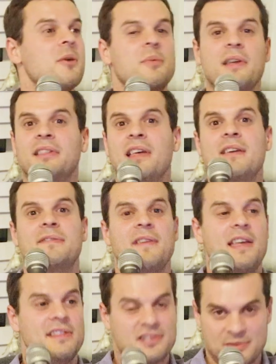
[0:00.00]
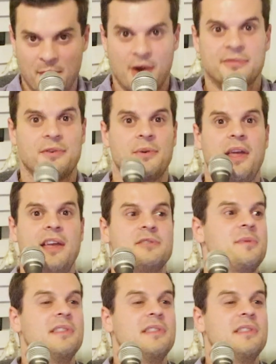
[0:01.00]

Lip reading: We live in the smartphone age.